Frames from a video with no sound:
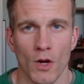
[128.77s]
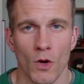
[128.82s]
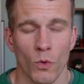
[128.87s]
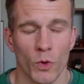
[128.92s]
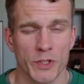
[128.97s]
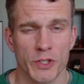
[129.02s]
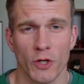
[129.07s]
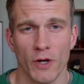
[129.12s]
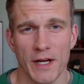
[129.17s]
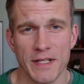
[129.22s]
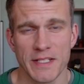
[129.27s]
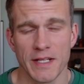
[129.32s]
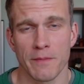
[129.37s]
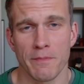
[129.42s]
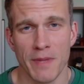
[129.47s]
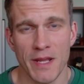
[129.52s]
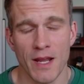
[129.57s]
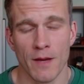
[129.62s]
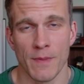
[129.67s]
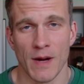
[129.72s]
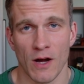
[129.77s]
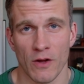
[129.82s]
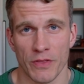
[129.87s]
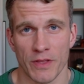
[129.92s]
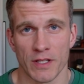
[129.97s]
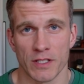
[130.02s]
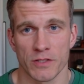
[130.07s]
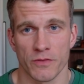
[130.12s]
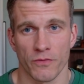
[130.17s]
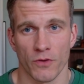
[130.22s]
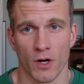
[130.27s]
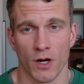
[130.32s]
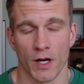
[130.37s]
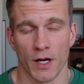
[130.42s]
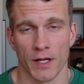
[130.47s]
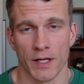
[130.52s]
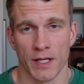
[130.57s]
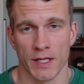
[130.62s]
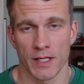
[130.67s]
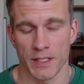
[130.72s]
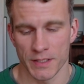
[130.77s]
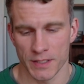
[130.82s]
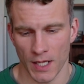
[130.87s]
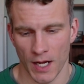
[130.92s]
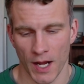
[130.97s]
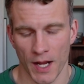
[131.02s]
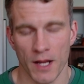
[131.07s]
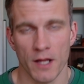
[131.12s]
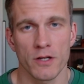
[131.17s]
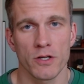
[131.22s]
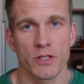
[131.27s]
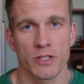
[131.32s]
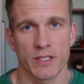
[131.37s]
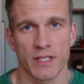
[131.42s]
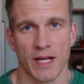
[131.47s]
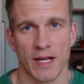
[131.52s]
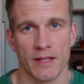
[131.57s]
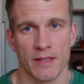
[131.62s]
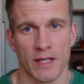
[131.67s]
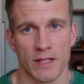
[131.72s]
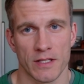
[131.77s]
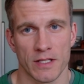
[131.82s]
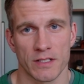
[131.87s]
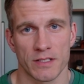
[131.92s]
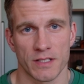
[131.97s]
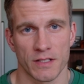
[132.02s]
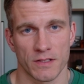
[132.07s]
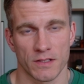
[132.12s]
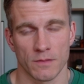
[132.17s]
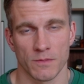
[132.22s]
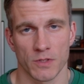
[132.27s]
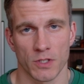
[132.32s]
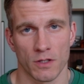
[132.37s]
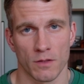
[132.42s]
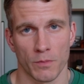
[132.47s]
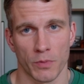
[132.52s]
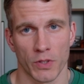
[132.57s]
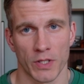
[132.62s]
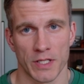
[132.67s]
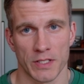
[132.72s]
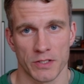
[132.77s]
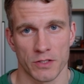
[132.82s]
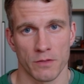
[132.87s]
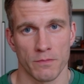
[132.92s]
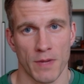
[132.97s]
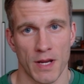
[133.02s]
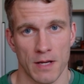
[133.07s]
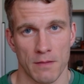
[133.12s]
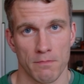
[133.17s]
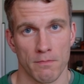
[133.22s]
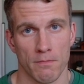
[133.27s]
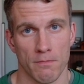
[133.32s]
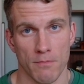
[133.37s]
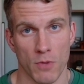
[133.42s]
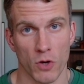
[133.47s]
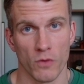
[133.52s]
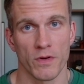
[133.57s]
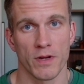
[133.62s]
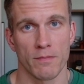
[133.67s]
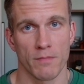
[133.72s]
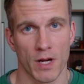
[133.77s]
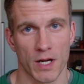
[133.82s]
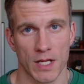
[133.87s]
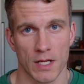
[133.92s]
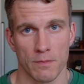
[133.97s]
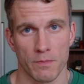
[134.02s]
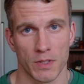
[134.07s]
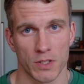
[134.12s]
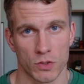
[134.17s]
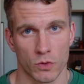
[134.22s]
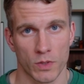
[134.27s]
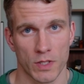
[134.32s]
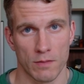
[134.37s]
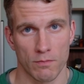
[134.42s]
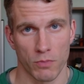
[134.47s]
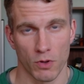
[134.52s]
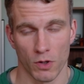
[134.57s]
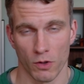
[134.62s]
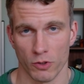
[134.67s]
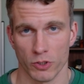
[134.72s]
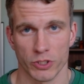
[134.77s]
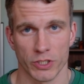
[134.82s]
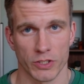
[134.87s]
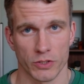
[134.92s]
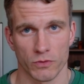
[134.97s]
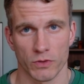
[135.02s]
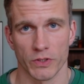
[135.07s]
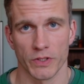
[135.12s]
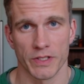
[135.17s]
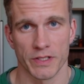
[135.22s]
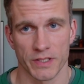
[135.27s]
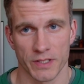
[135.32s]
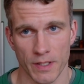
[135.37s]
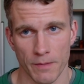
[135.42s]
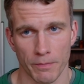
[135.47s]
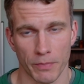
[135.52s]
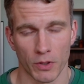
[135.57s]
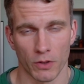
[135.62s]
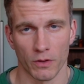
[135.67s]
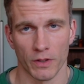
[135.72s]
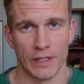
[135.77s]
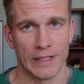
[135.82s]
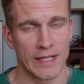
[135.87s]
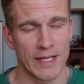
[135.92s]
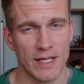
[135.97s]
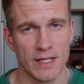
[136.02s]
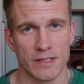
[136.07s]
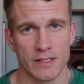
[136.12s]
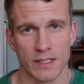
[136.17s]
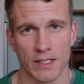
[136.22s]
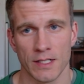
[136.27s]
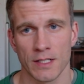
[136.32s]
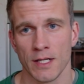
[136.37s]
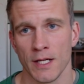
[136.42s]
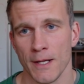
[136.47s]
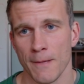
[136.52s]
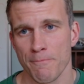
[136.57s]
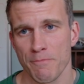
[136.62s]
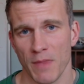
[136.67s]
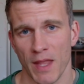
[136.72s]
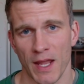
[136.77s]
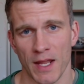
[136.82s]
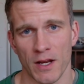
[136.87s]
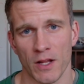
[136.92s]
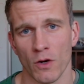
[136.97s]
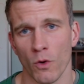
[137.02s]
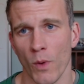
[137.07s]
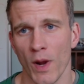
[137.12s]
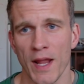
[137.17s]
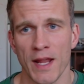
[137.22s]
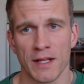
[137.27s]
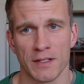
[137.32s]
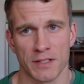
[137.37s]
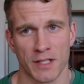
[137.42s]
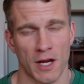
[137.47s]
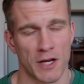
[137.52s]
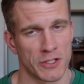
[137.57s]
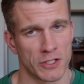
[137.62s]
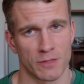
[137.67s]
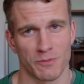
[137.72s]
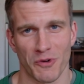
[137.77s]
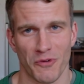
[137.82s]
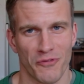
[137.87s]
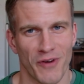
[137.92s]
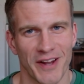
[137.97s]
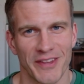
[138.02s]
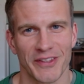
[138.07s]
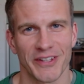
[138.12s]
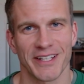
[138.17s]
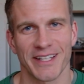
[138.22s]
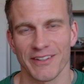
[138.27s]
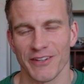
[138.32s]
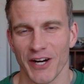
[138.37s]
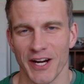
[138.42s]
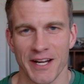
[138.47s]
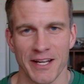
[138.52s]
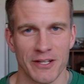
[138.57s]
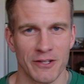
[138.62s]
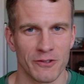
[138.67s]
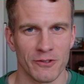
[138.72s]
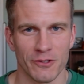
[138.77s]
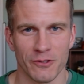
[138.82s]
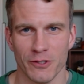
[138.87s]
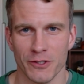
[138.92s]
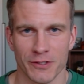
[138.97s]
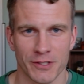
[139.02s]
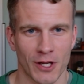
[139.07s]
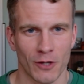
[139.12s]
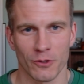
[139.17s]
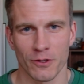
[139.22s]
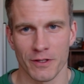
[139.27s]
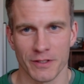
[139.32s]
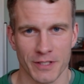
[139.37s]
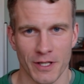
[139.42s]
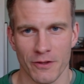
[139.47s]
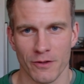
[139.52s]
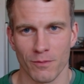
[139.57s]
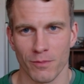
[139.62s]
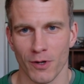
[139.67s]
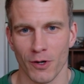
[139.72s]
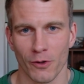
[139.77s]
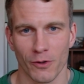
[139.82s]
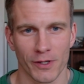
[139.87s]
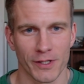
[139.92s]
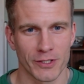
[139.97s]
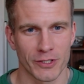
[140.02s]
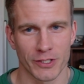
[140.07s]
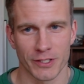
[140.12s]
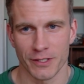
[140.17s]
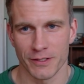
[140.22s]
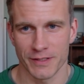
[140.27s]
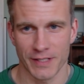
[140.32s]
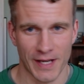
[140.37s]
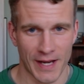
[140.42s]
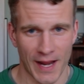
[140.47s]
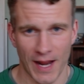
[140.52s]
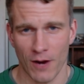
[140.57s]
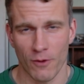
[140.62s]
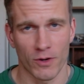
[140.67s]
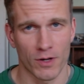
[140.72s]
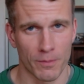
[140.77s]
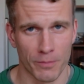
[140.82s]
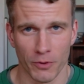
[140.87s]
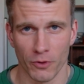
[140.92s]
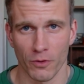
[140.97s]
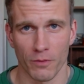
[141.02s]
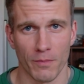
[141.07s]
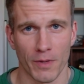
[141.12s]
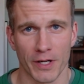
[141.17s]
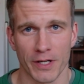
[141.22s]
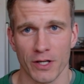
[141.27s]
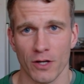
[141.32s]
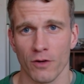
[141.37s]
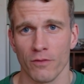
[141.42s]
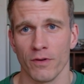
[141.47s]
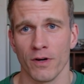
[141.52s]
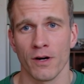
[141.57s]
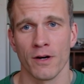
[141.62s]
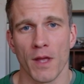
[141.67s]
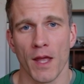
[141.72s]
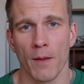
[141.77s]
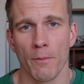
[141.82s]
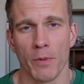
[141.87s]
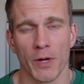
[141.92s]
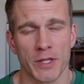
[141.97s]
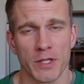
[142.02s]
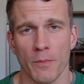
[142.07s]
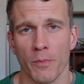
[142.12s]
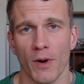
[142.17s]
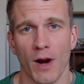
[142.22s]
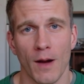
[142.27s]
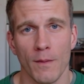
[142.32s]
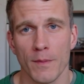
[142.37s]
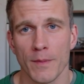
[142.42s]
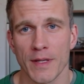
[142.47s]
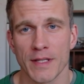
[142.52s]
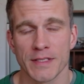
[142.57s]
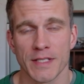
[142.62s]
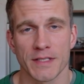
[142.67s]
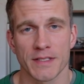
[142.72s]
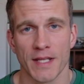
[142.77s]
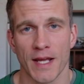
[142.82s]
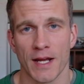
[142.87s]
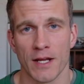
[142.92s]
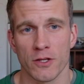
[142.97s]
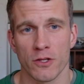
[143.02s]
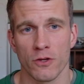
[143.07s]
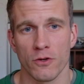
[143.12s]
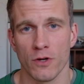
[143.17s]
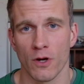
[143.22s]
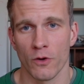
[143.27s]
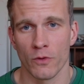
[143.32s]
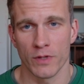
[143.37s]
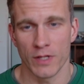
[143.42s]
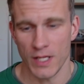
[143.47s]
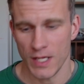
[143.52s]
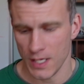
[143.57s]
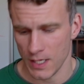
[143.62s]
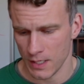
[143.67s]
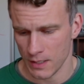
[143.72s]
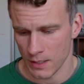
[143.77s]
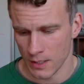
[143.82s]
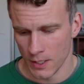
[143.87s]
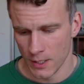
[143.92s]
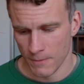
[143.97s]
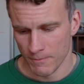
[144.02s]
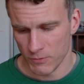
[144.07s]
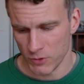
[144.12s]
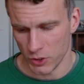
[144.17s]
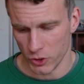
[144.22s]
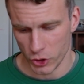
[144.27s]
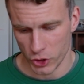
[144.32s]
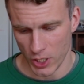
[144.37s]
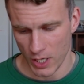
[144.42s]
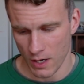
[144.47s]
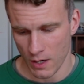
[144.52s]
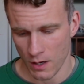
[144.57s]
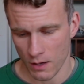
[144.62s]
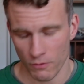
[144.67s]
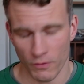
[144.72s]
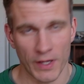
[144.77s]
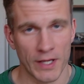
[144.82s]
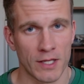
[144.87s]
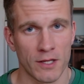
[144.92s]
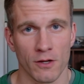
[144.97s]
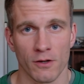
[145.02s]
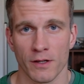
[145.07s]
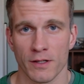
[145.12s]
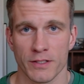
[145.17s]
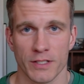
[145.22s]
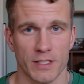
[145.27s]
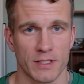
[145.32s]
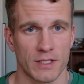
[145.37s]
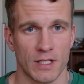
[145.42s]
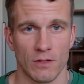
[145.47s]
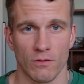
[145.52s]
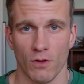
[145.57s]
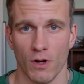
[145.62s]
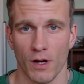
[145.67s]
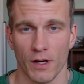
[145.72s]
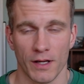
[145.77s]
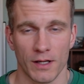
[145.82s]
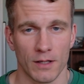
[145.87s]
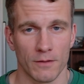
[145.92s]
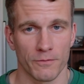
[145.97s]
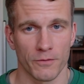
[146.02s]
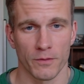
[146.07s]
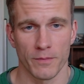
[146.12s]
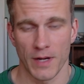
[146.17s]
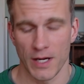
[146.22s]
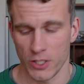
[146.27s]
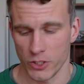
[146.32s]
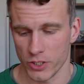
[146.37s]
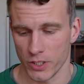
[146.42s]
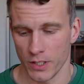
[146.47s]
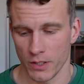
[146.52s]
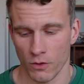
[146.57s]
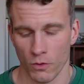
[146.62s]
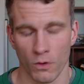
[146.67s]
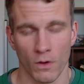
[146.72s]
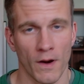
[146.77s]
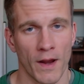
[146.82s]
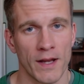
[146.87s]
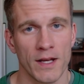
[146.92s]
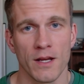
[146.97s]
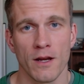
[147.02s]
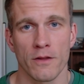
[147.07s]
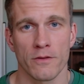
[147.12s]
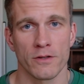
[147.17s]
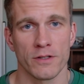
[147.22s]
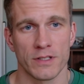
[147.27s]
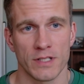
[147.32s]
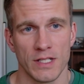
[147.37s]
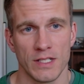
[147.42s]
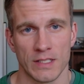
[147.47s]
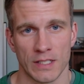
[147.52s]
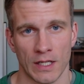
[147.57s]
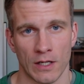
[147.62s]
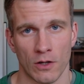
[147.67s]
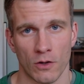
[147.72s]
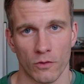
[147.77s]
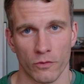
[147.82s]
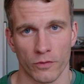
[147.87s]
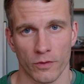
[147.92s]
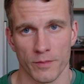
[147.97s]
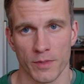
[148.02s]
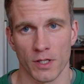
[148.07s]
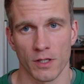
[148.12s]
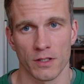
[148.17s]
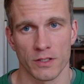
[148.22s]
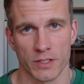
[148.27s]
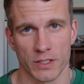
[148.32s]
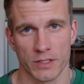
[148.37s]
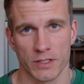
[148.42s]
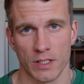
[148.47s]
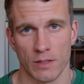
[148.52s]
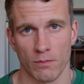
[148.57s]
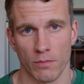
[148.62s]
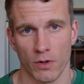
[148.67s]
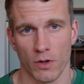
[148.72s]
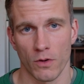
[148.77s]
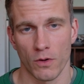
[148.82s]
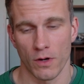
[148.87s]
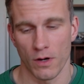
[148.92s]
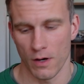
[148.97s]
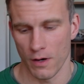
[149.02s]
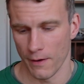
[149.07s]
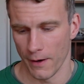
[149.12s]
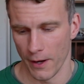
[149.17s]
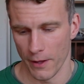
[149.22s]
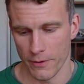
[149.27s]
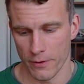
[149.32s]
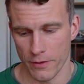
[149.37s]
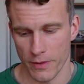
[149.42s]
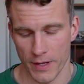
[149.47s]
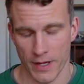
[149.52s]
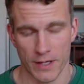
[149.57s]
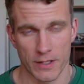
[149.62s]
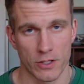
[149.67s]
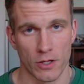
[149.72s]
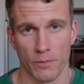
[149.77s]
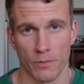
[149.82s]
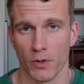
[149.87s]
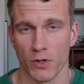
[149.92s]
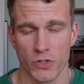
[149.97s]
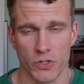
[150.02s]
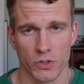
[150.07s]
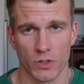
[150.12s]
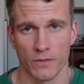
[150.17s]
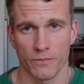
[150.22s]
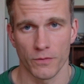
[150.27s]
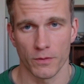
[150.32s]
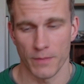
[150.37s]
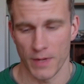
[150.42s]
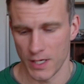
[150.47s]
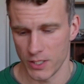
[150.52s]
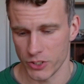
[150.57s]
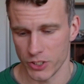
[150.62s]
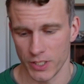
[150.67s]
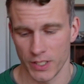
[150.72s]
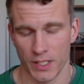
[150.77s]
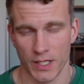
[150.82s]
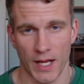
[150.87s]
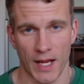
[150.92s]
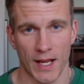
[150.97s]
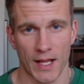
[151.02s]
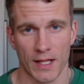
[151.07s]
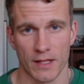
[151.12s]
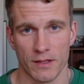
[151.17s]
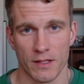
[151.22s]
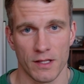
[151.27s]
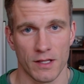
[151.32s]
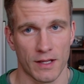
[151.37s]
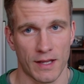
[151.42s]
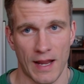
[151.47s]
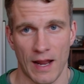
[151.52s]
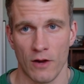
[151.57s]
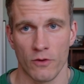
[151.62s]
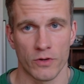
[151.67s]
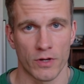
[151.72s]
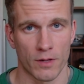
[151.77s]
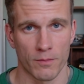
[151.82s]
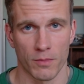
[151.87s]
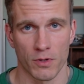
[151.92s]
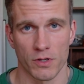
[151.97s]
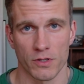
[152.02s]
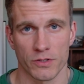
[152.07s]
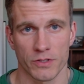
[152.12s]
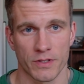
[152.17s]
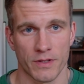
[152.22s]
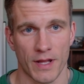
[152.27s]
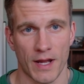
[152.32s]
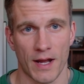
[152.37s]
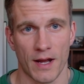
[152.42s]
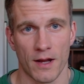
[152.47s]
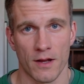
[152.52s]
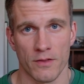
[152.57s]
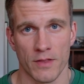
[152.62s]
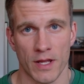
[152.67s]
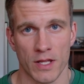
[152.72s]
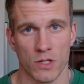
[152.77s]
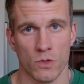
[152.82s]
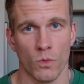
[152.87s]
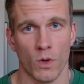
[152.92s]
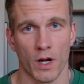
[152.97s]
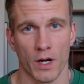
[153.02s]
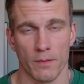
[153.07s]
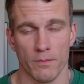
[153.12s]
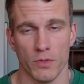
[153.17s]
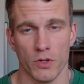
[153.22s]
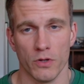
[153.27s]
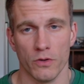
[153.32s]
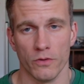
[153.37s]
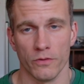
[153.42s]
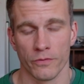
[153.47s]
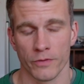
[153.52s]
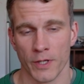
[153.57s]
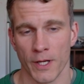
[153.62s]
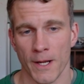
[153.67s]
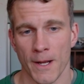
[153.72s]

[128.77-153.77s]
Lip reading: What's crazy to me about this fraud is I understand that these systems are in place to make moving money between brokerages really simple and easy. And in a way, it's customer friendly, right? You just go to this other brokerage and you say, "Hey, I want to pull money over." But the problem is that you don't need to share like your existing login information or any other detail from your existing broker other than your personal information and the account numbers that you want to move.